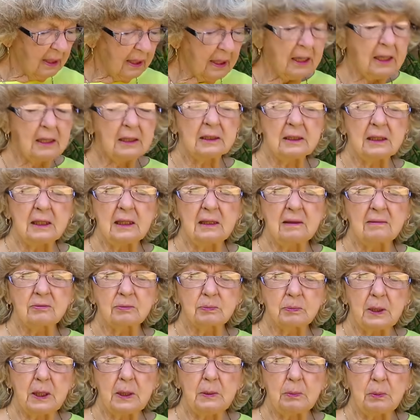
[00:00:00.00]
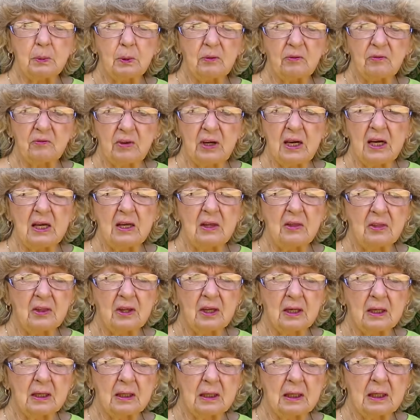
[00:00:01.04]
it gives people faith
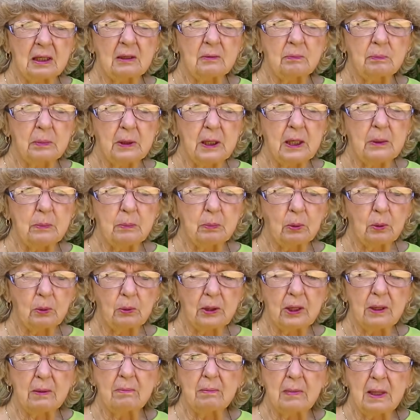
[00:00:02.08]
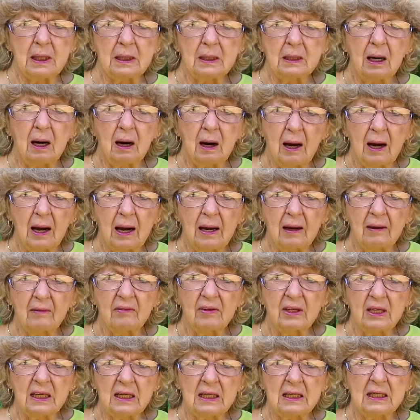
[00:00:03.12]
in people that may not have
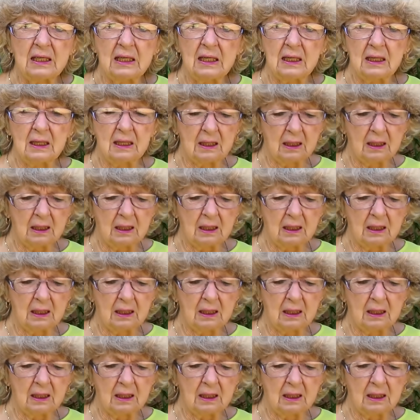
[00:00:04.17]
any